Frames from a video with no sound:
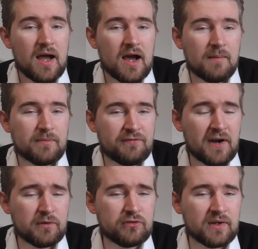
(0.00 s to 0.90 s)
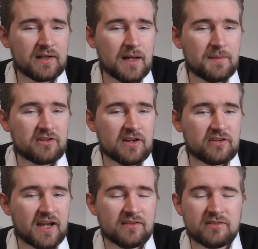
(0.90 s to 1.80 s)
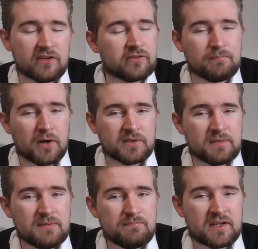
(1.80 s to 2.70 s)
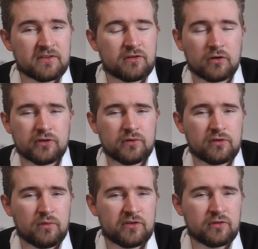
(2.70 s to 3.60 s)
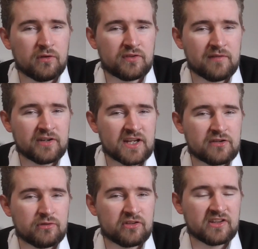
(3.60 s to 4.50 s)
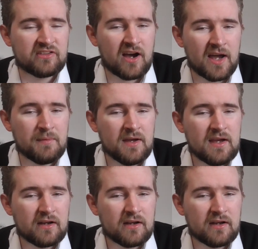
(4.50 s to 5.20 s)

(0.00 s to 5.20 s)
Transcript: The fact we're doing climate change again doesn't bother me, because Doctor Who's always sort of covered issues at the time.